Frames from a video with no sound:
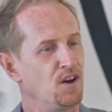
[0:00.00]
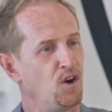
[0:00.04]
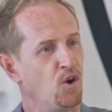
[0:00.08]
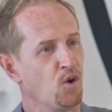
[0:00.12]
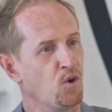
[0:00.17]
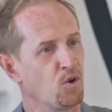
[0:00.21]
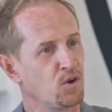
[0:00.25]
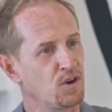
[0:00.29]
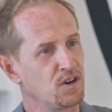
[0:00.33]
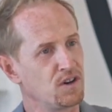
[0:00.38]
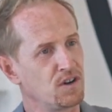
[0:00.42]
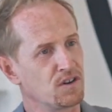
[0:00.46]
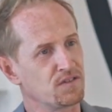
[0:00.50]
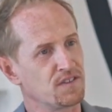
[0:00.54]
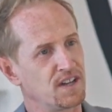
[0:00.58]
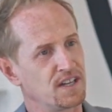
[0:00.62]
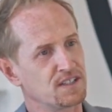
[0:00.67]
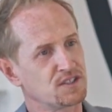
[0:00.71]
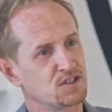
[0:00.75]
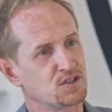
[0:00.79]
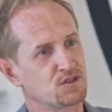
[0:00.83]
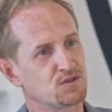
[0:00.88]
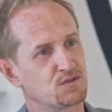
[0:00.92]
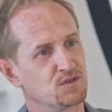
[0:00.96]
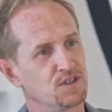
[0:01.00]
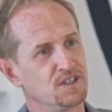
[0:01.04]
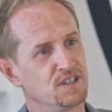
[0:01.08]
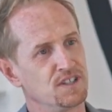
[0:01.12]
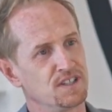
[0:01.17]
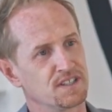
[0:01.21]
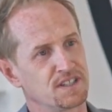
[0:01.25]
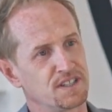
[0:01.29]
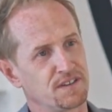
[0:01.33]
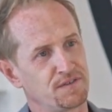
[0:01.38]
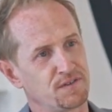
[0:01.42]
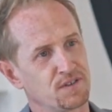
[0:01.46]
All along that street
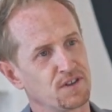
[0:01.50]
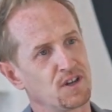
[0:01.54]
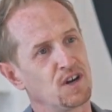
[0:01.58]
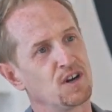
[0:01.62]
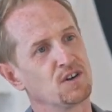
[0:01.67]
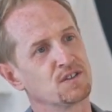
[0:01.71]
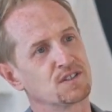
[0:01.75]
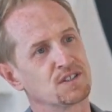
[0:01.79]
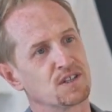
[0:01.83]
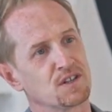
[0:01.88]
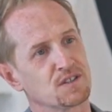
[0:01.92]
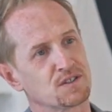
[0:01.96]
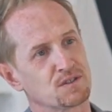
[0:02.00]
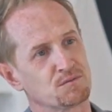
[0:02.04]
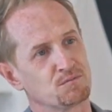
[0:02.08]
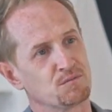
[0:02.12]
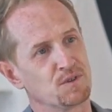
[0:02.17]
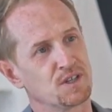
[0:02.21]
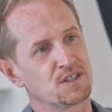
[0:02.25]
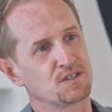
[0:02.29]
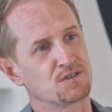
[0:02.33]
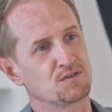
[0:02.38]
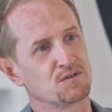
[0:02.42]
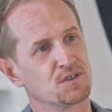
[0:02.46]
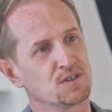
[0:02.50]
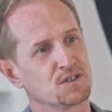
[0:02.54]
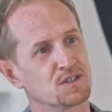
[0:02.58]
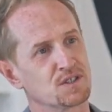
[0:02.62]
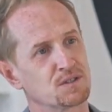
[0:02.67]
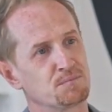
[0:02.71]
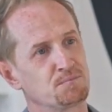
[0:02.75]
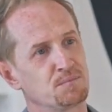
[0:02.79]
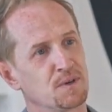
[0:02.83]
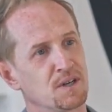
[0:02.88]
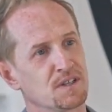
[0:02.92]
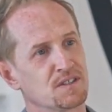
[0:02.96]
are different hotels and
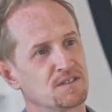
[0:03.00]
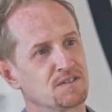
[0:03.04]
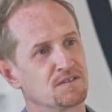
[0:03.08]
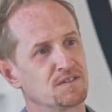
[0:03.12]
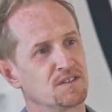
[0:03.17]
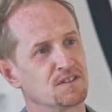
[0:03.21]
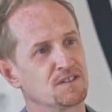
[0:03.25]
restaurants, but